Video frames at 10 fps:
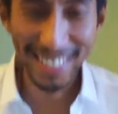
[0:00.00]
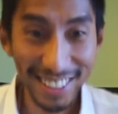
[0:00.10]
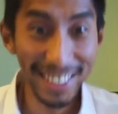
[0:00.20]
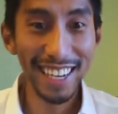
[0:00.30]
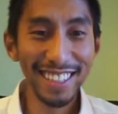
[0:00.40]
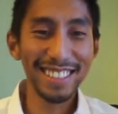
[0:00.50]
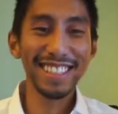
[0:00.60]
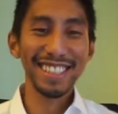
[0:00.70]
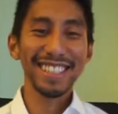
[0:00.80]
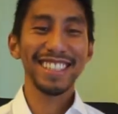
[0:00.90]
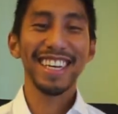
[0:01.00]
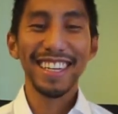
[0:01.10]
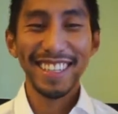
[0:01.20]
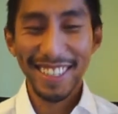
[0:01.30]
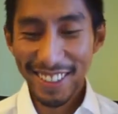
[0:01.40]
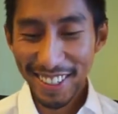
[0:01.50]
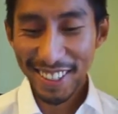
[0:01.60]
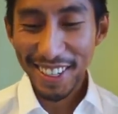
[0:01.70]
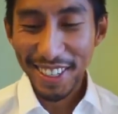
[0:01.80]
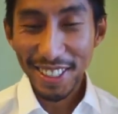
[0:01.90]
Challenges. Okay,
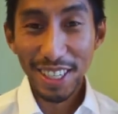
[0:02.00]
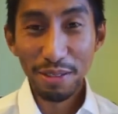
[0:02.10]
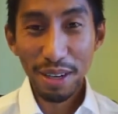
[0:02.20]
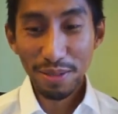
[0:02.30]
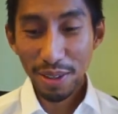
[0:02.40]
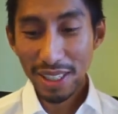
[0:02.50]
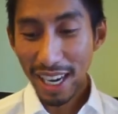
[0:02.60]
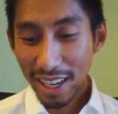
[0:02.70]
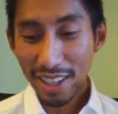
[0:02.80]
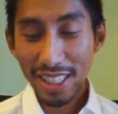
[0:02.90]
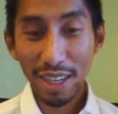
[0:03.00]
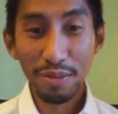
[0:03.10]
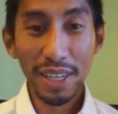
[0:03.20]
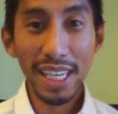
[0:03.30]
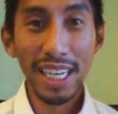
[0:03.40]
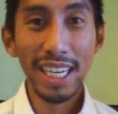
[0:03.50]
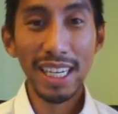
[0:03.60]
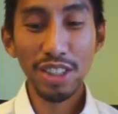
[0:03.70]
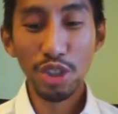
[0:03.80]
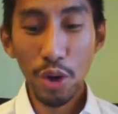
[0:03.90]
so the Queen of Swords energy over here
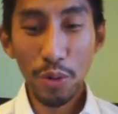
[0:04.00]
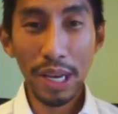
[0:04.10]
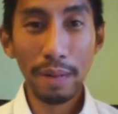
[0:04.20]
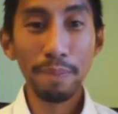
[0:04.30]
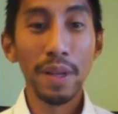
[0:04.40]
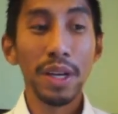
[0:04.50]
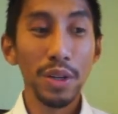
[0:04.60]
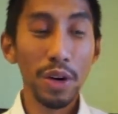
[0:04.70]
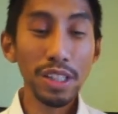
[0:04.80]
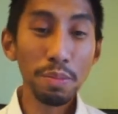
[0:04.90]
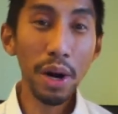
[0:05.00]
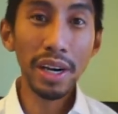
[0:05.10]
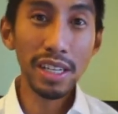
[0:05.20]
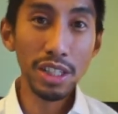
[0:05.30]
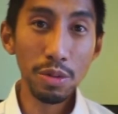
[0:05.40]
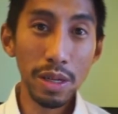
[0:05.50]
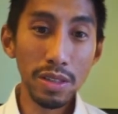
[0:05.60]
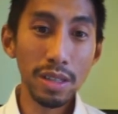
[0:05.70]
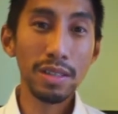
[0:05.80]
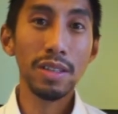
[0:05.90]
is showing you are smart in the
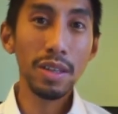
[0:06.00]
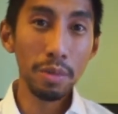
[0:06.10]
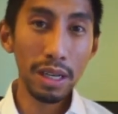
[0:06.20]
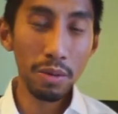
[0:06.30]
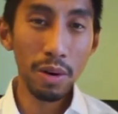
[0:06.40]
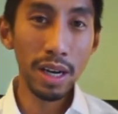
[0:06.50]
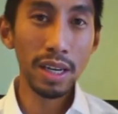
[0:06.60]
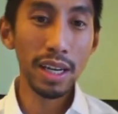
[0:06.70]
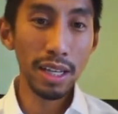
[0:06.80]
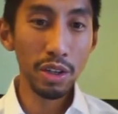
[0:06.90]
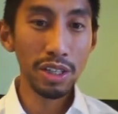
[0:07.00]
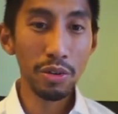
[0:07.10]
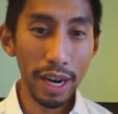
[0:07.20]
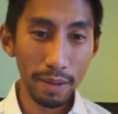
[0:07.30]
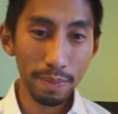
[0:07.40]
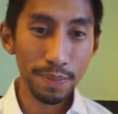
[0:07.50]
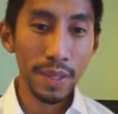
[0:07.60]
situation, you know what I want, and you're direct.